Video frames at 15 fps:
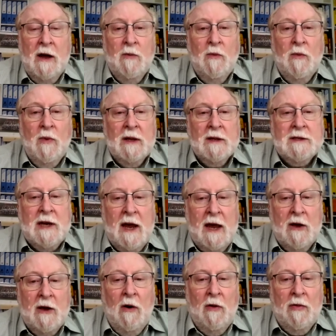will
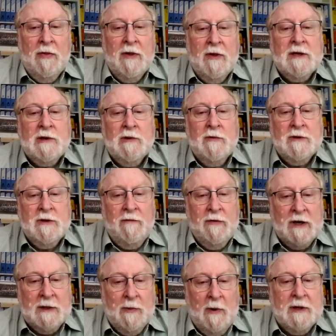take on the sort of
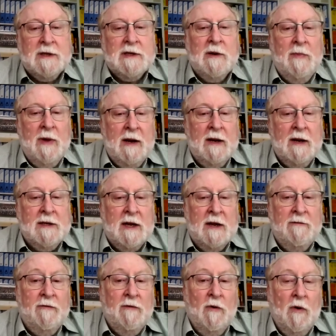
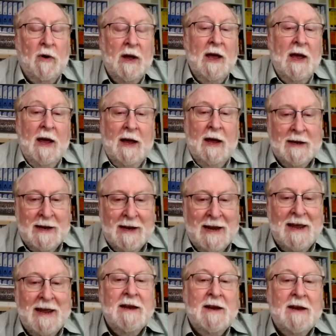responsibility for
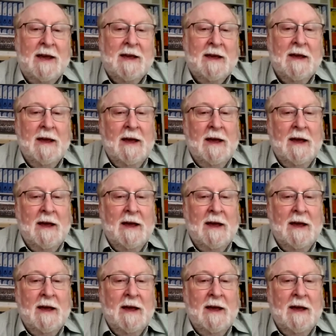leading